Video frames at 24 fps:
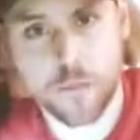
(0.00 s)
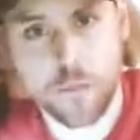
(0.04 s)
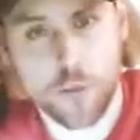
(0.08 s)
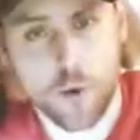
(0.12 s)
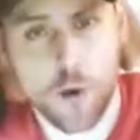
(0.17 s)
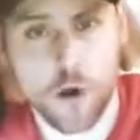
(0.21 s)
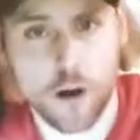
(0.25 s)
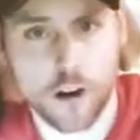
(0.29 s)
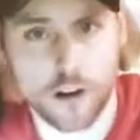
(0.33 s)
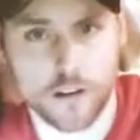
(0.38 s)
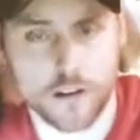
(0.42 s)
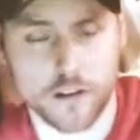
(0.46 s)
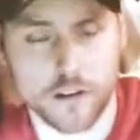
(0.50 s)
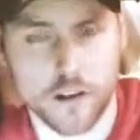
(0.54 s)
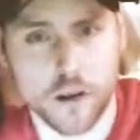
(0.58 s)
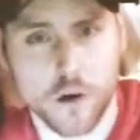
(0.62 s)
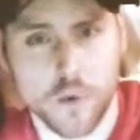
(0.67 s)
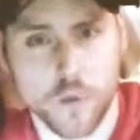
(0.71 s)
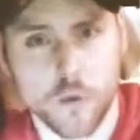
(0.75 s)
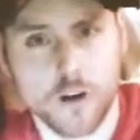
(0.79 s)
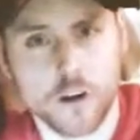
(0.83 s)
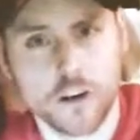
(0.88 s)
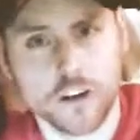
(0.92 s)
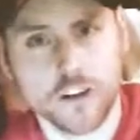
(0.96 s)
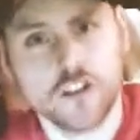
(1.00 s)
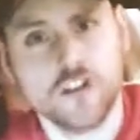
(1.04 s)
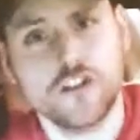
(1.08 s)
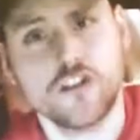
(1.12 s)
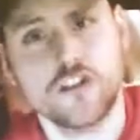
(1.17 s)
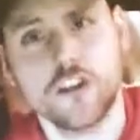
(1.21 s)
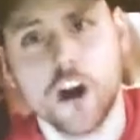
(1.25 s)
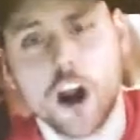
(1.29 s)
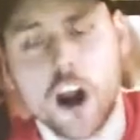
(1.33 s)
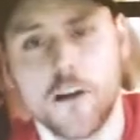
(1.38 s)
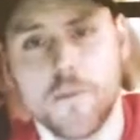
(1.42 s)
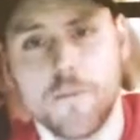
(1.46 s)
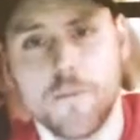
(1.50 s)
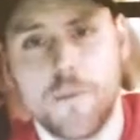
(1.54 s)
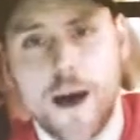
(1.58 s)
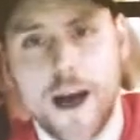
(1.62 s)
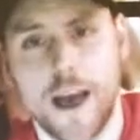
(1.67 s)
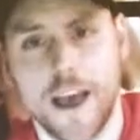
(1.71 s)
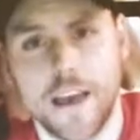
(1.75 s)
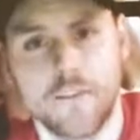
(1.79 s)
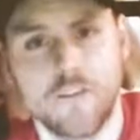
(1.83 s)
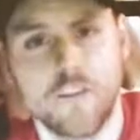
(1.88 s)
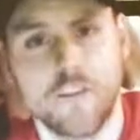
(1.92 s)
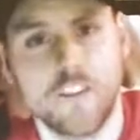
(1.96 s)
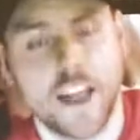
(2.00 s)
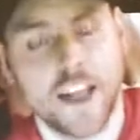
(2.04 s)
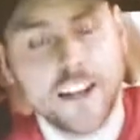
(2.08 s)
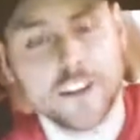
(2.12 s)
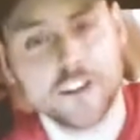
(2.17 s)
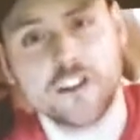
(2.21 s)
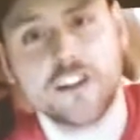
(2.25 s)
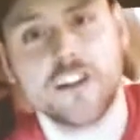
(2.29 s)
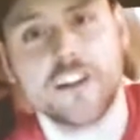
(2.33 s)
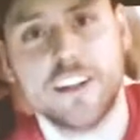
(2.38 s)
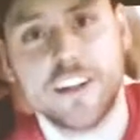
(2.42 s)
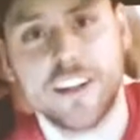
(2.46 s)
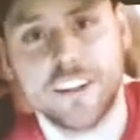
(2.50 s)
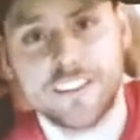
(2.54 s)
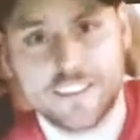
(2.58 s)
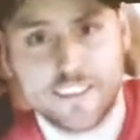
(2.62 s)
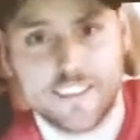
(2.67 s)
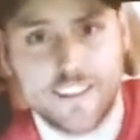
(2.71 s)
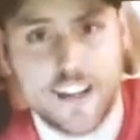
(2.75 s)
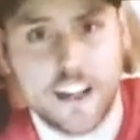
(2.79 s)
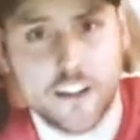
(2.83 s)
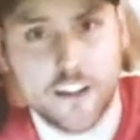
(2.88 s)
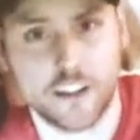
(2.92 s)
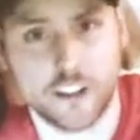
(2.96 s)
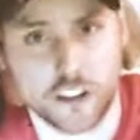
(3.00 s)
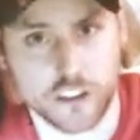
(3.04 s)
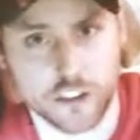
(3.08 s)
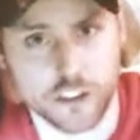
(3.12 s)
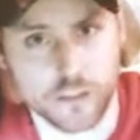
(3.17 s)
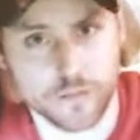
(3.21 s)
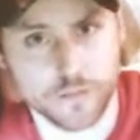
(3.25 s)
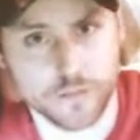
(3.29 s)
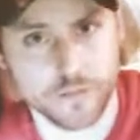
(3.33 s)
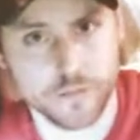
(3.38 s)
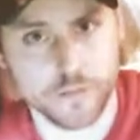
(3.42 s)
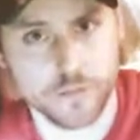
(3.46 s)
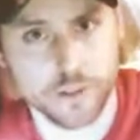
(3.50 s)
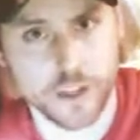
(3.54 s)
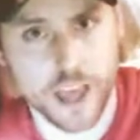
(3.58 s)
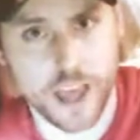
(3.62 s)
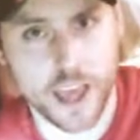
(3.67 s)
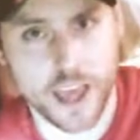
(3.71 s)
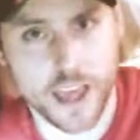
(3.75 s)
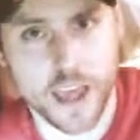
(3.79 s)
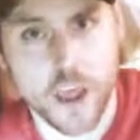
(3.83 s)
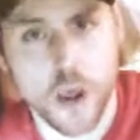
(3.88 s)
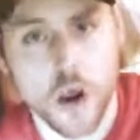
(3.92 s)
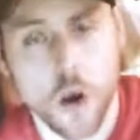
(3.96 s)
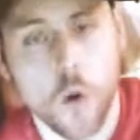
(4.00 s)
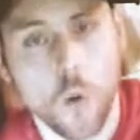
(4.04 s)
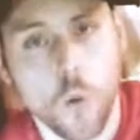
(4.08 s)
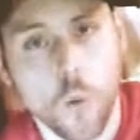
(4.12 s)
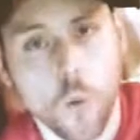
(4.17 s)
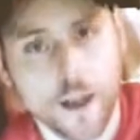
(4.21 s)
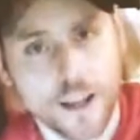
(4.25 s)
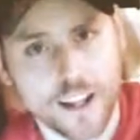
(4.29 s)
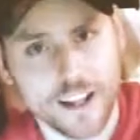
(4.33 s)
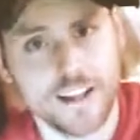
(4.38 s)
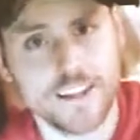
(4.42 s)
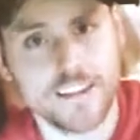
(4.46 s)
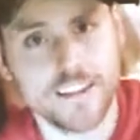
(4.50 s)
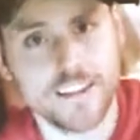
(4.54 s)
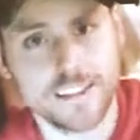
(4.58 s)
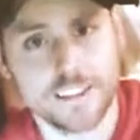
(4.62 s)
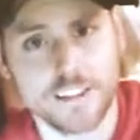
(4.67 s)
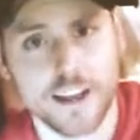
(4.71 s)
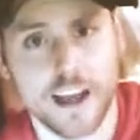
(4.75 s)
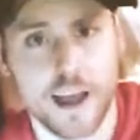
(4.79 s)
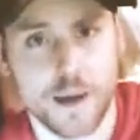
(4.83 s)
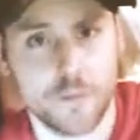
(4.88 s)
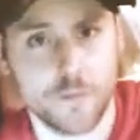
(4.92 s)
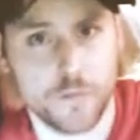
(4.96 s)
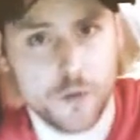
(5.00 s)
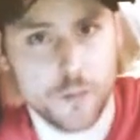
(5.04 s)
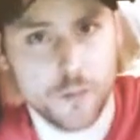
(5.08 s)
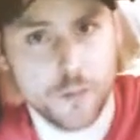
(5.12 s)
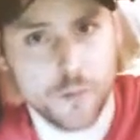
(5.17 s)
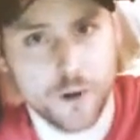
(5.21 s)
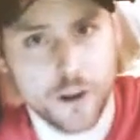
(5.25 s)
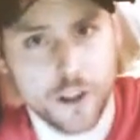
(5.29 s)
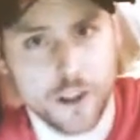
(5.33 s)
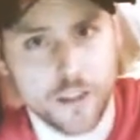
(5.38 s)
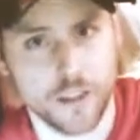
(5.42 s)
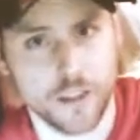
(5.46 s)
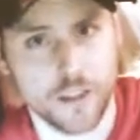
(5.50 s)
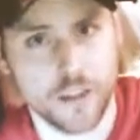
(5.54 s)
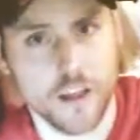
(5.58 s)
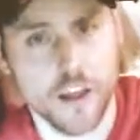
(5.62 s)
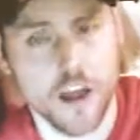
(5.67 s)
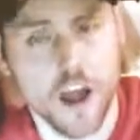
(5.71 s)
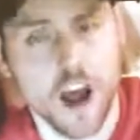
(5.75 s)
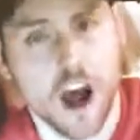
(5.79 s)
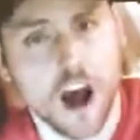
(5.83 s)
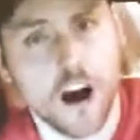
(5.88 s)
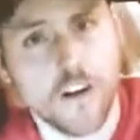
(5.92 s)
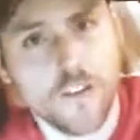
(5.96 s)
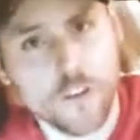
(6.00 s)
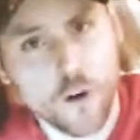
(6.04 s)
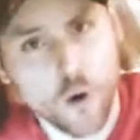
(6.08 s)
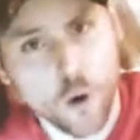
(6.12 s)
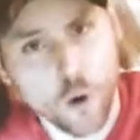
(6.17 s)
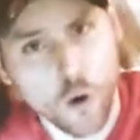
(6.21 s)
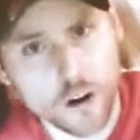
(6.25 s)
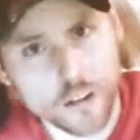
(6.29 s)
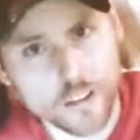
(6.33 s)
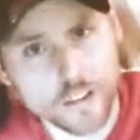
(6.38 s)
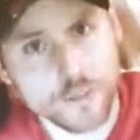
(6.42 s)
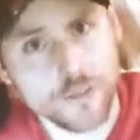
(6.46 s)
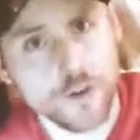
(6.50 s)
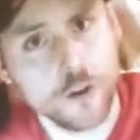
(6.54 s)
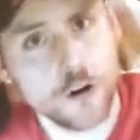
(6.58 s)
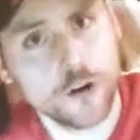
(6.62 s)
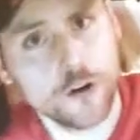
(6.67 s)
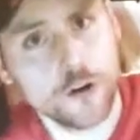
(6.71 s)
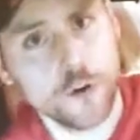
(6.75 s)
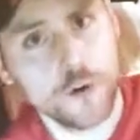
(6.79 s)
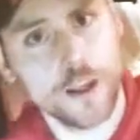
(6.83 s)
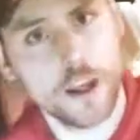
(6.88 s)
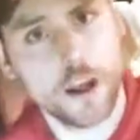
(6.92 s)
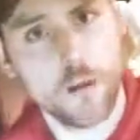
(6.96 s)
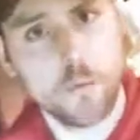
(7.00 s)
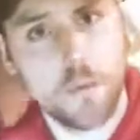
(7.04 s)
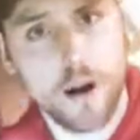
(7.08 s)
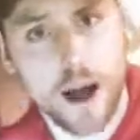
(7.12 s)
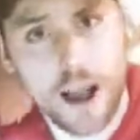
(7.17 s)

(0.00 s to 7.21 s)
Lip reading: important, we're going to start by flexion and extension. Okay? When it is time to breathe. Of course, if you're doing a